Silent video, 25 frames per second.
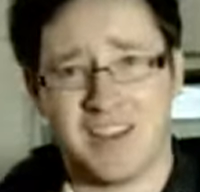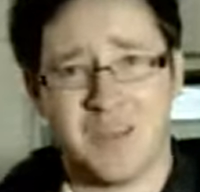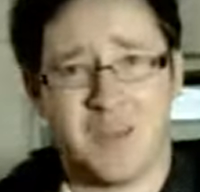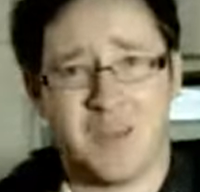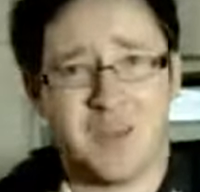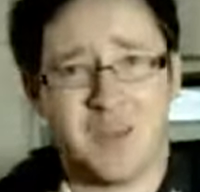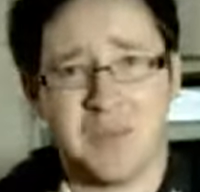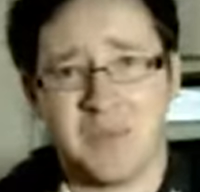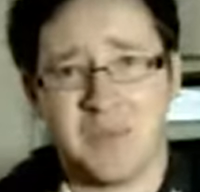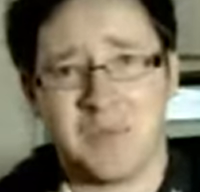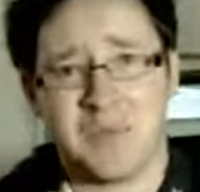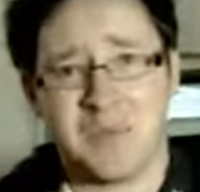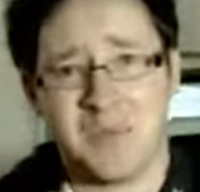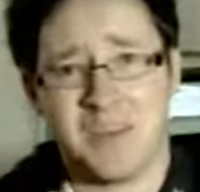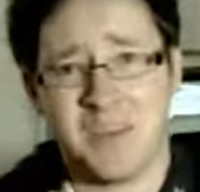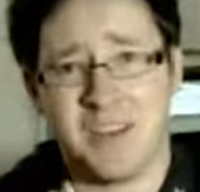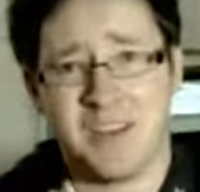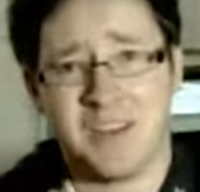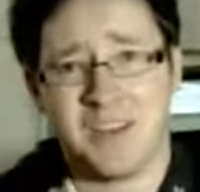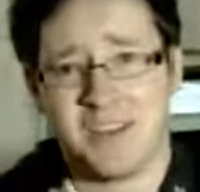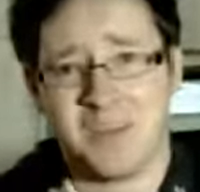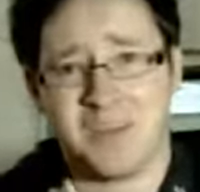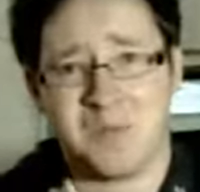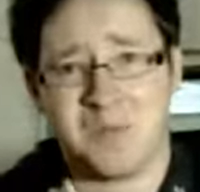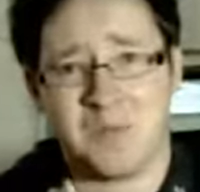I got it for
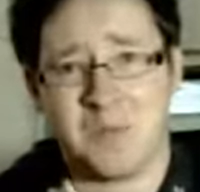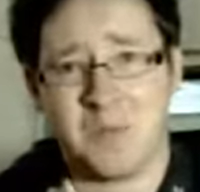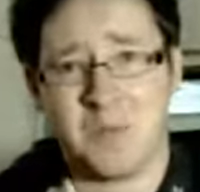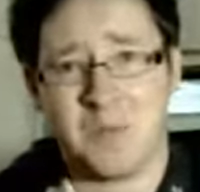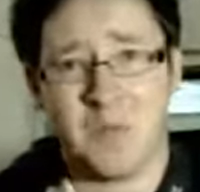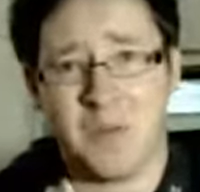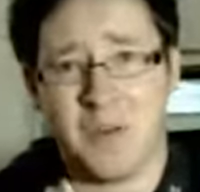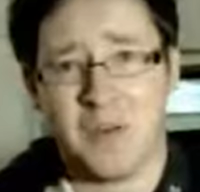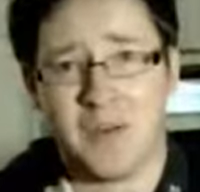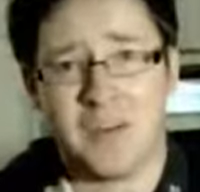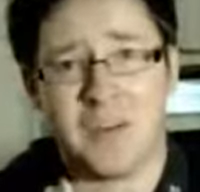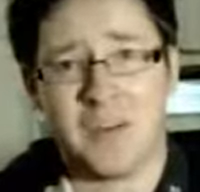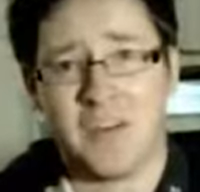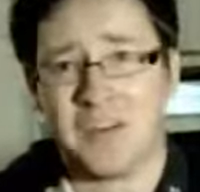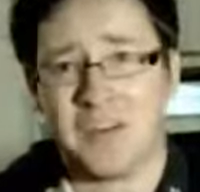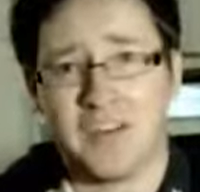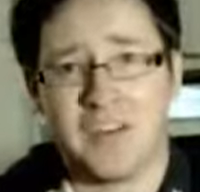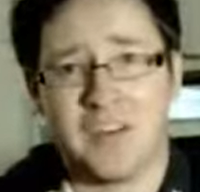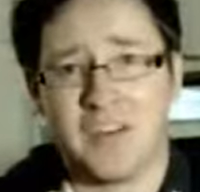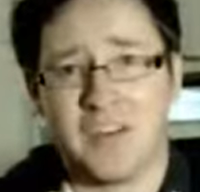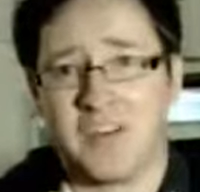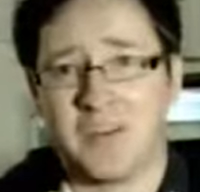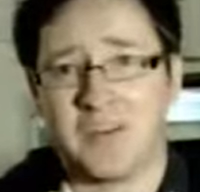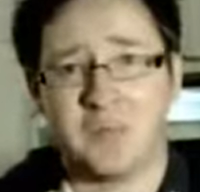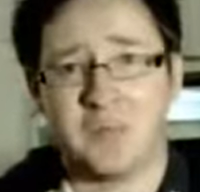free from my brother
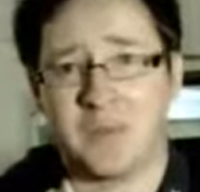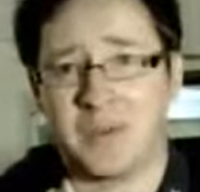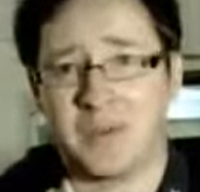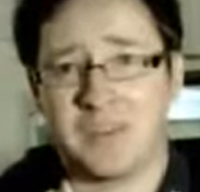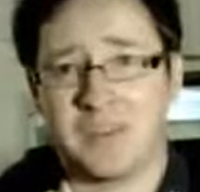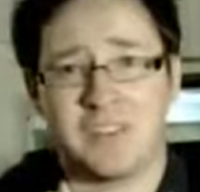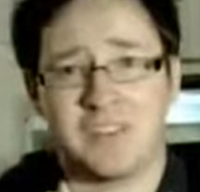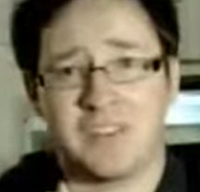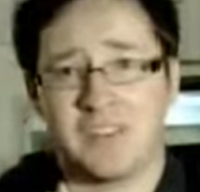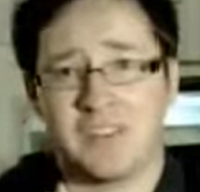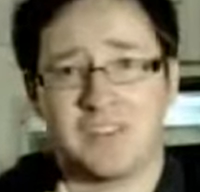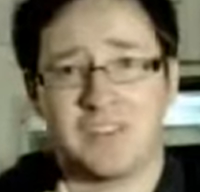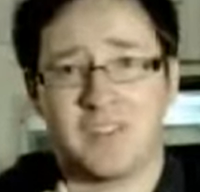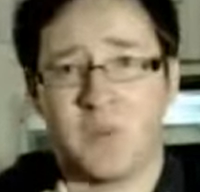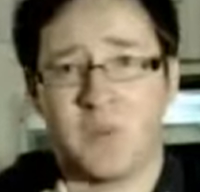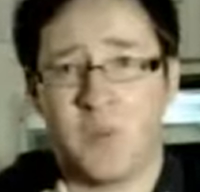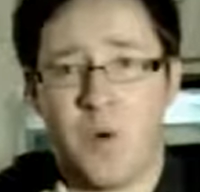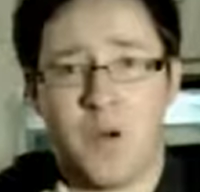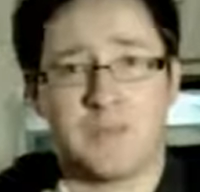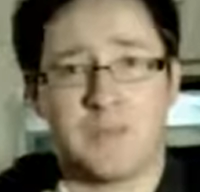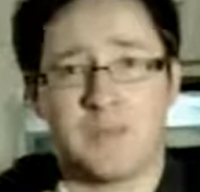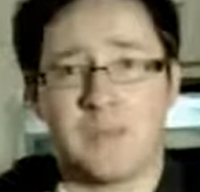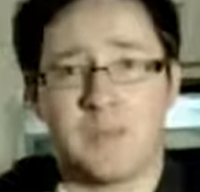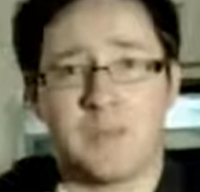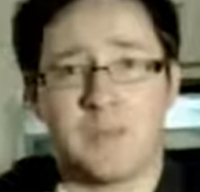um, because the
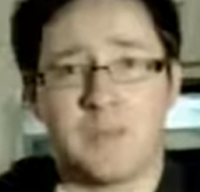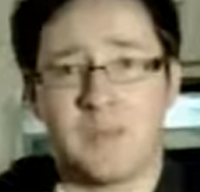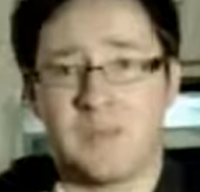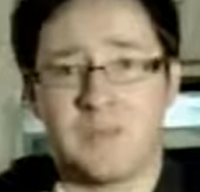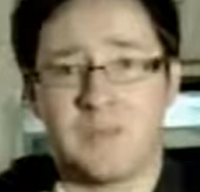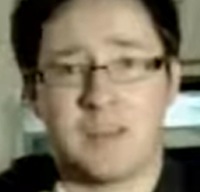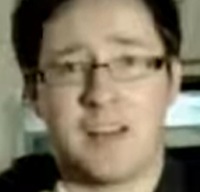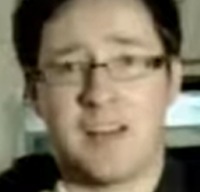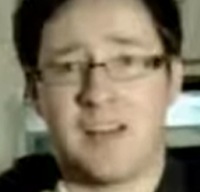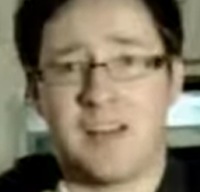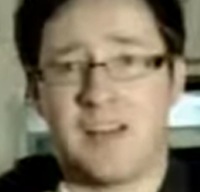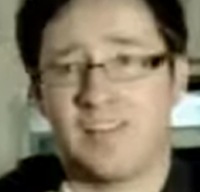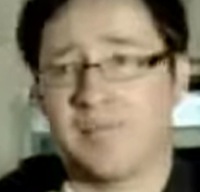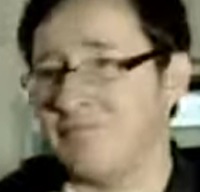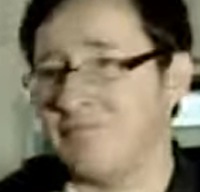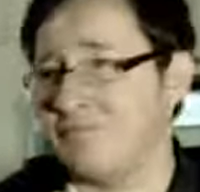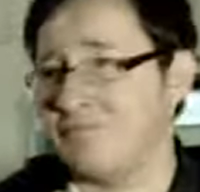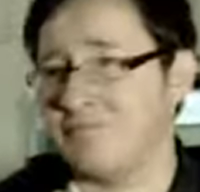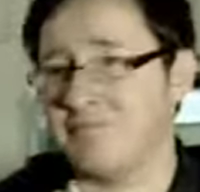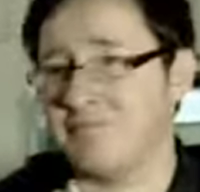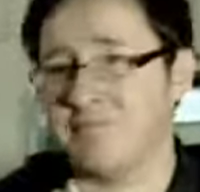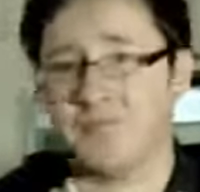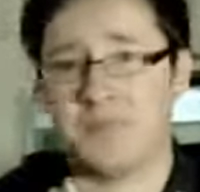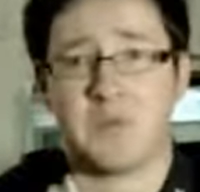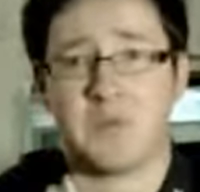work he was at,
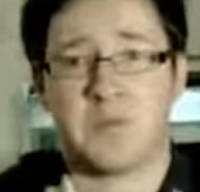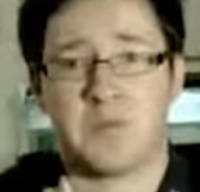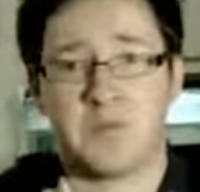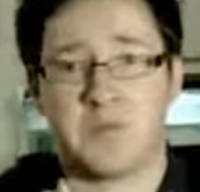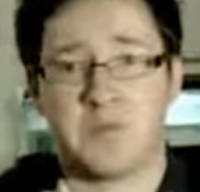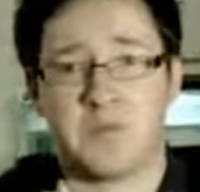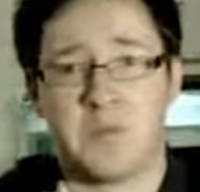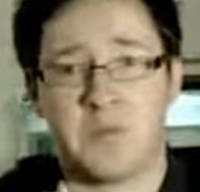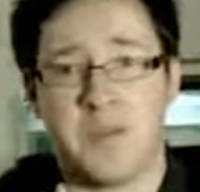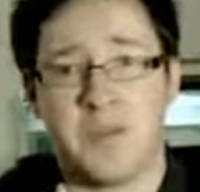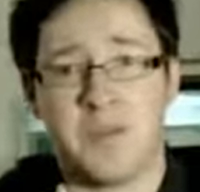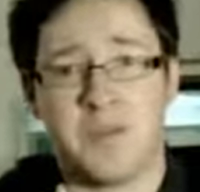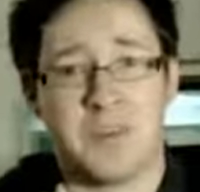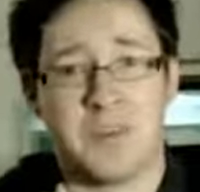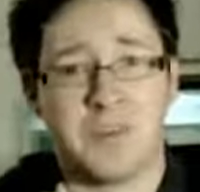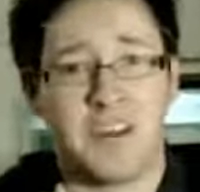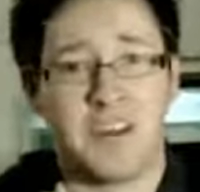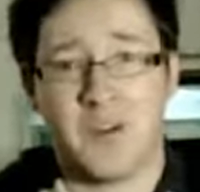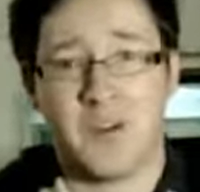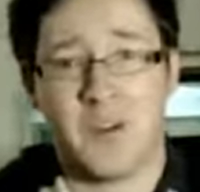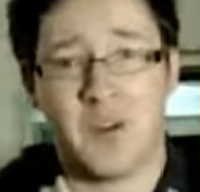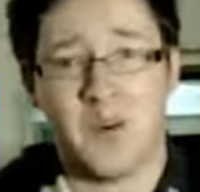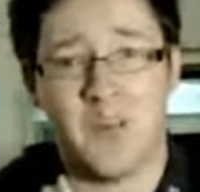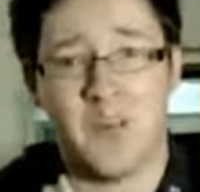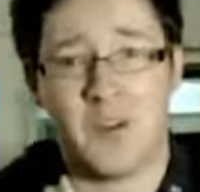they were throwing them out.
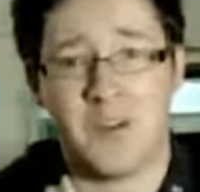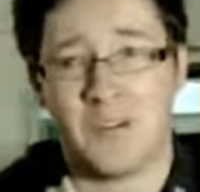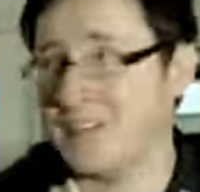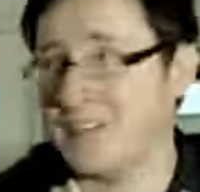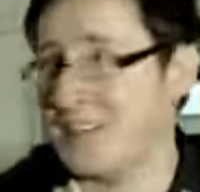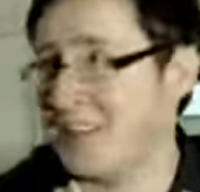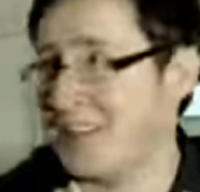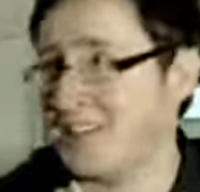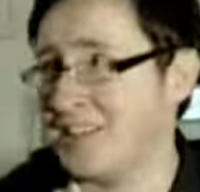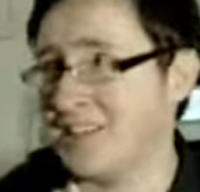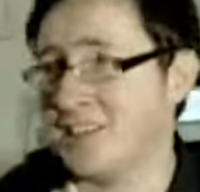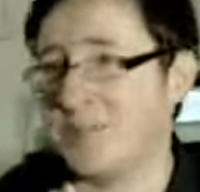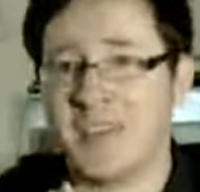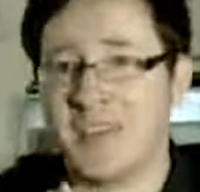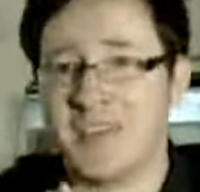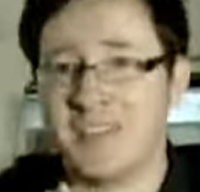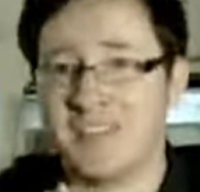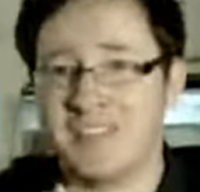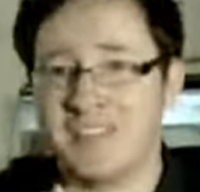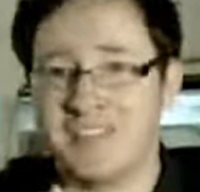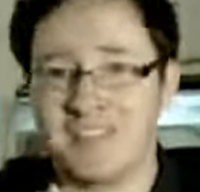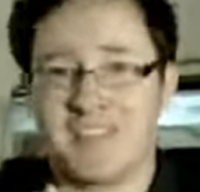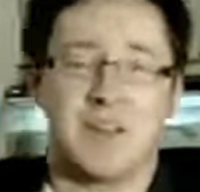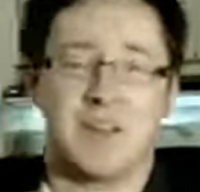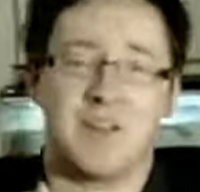I got one. It's amazing.